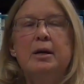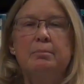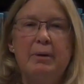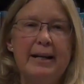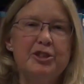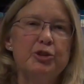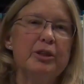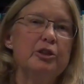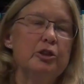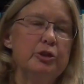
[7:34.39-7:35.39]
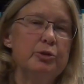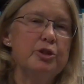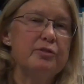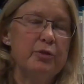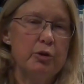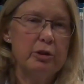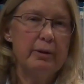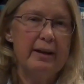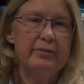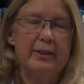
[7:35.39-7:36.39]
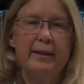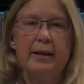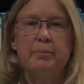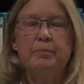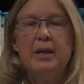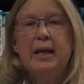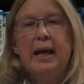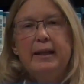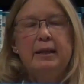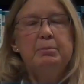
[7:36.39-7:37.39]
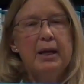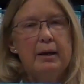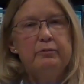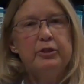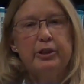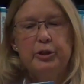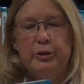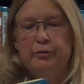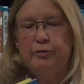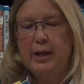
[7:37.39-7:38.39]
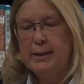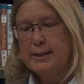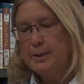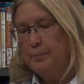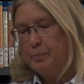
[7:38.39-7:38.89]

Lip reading: monitoring the loons, photographing them, and they become very good friends.